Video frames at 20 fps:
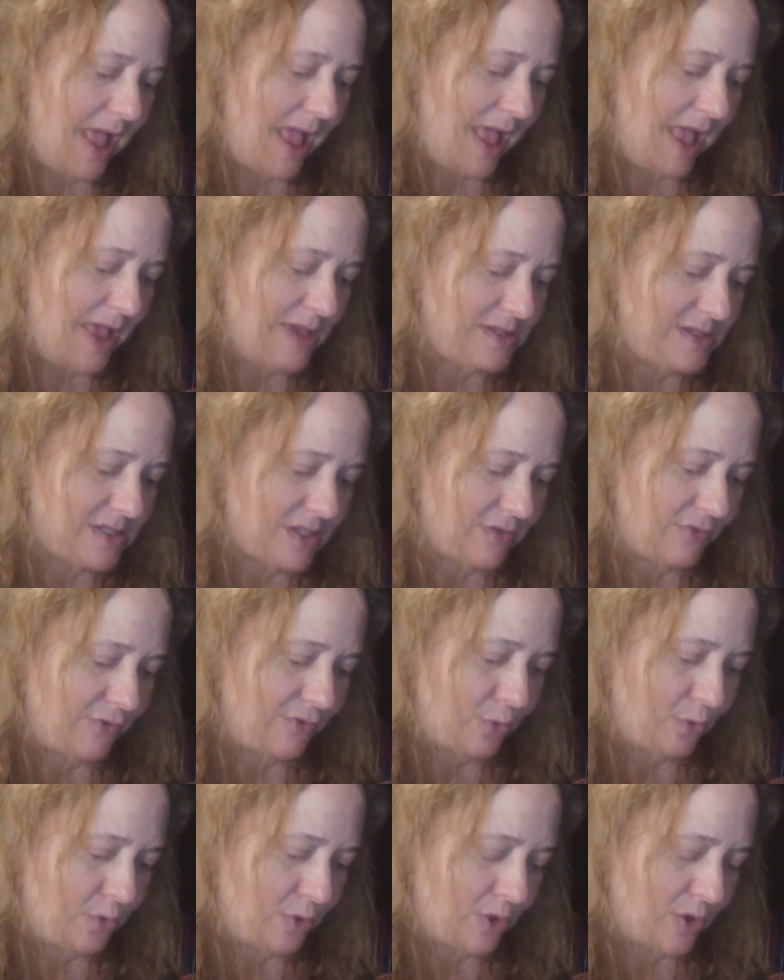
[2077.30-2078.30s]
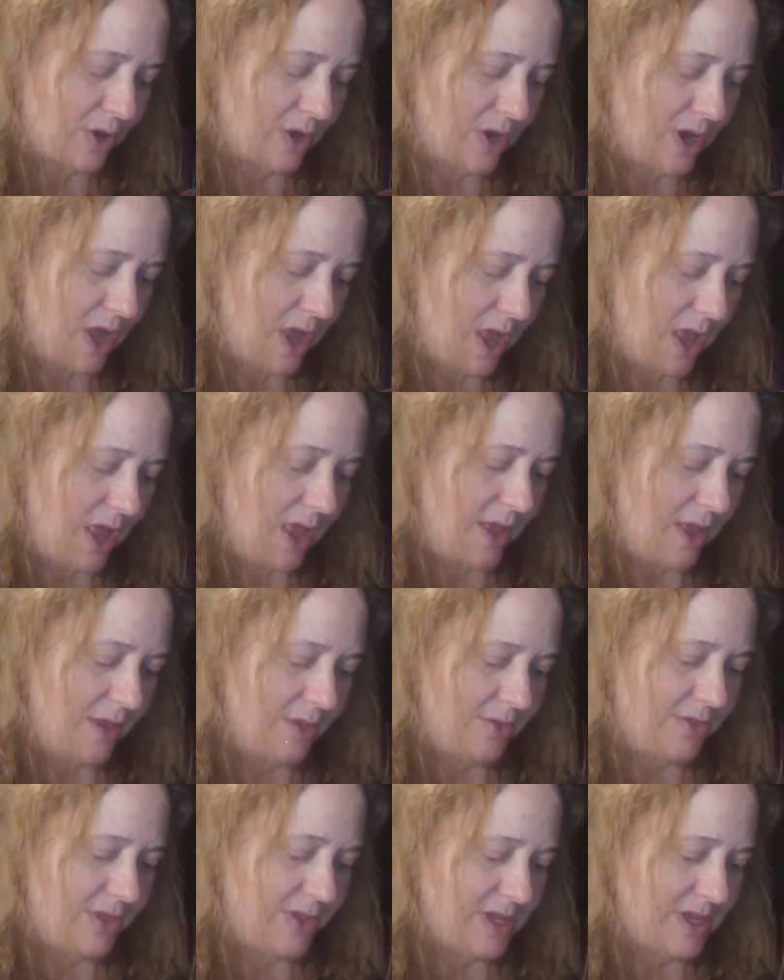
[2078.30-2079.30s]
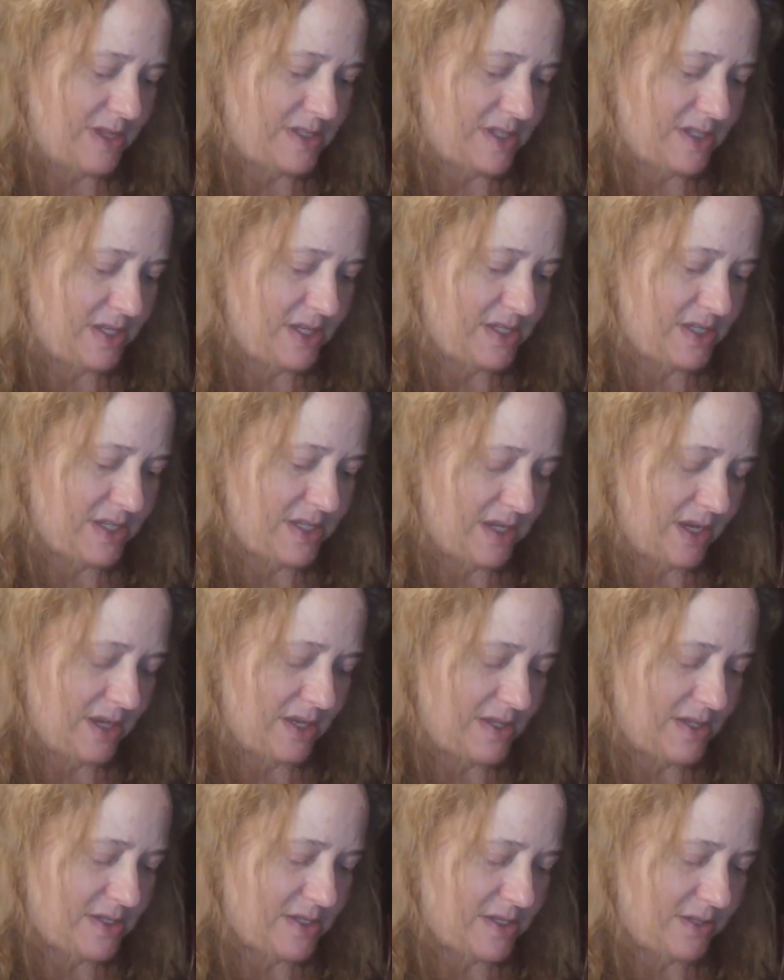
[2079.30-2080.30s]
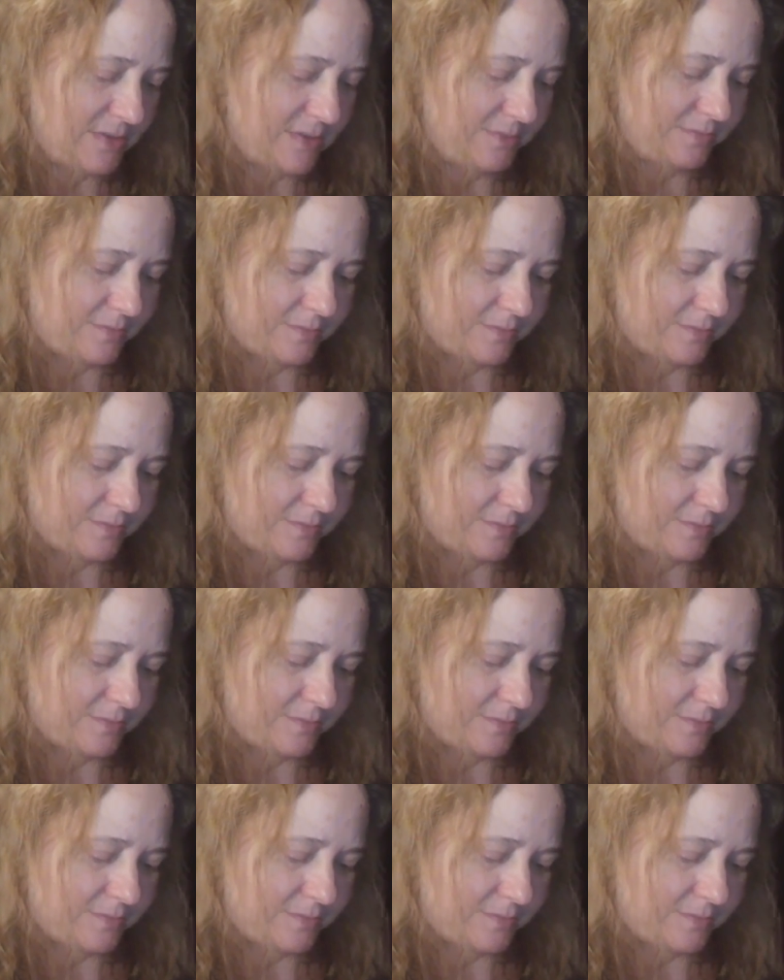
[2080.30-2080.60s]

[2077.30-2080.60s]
ask for the assistance.